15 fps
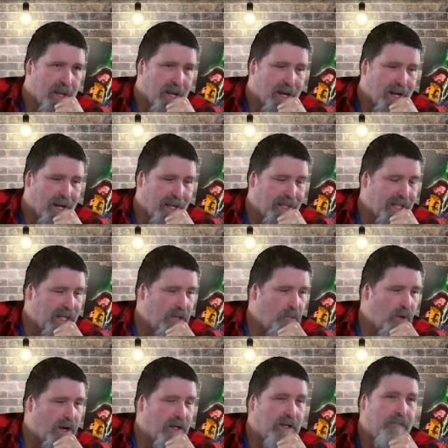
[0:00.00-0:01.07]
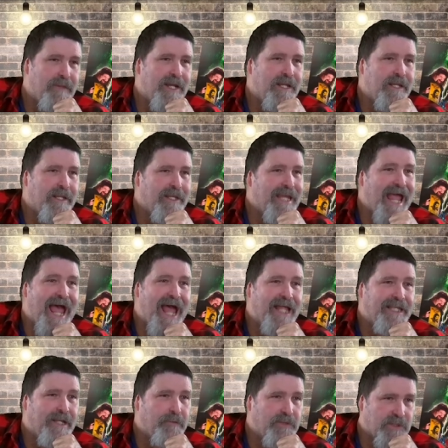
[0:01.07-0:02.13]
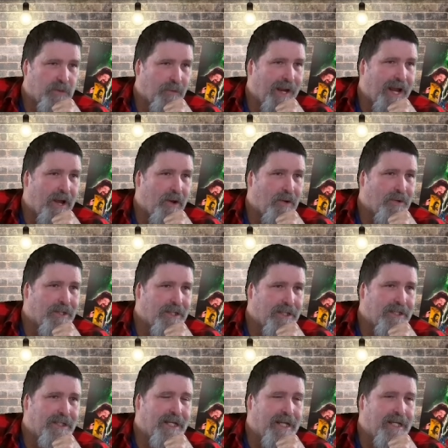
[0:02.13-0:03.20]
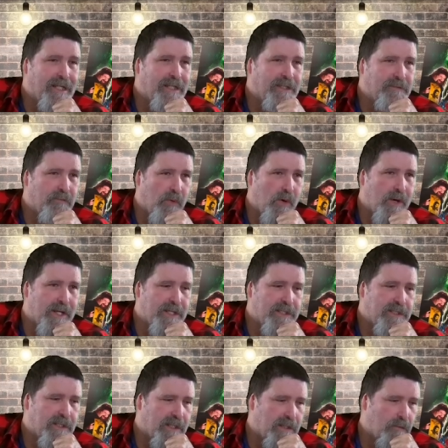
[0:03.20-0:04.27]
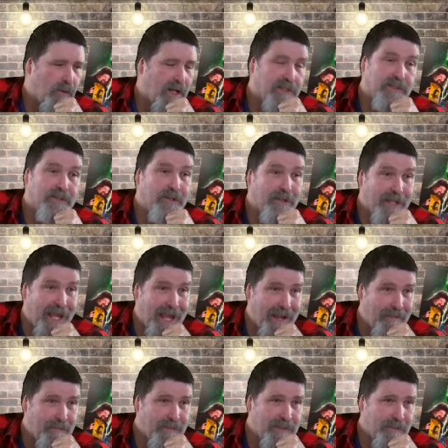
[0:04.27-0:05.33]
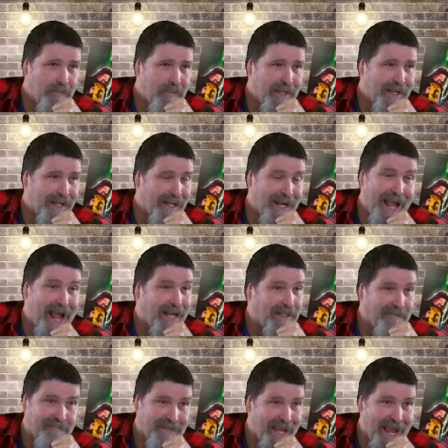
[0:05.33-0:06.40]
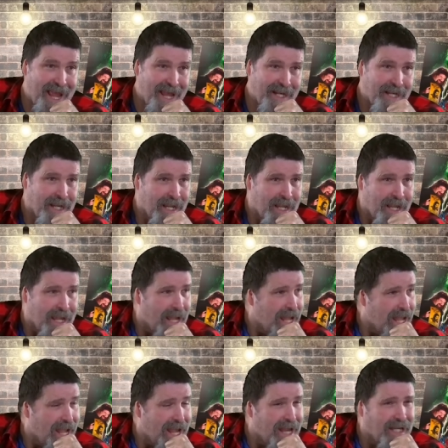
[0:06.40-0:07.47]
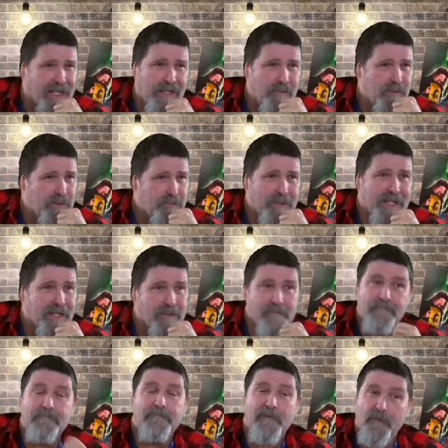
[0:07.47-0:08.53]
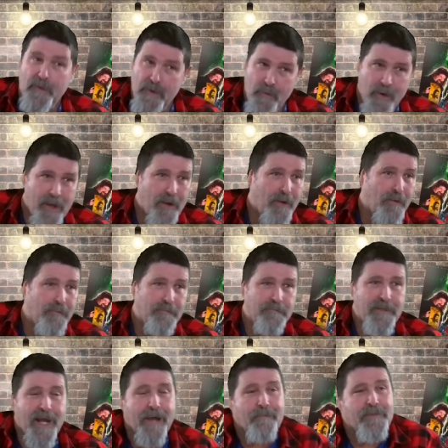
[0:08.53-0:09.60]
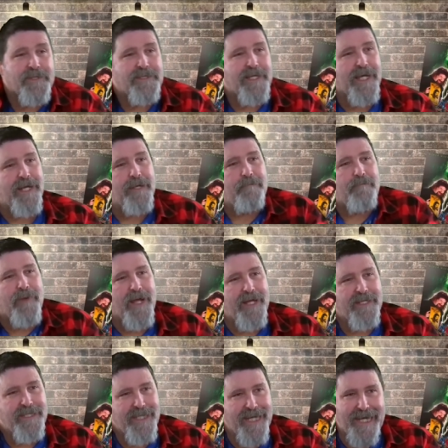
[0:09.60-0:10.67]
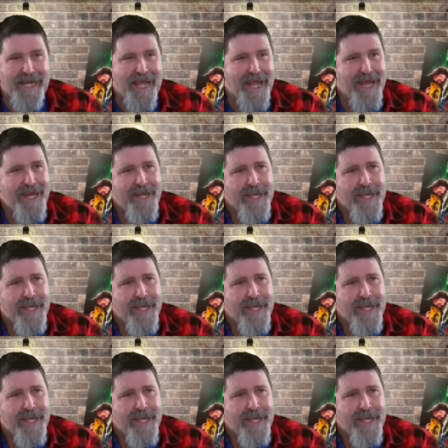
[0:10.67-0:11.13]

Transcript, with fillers: I think he wanted to be the dad that was around and taking his boys, uh, watching their games, and being an active dad and he was being very well compensated by TNA.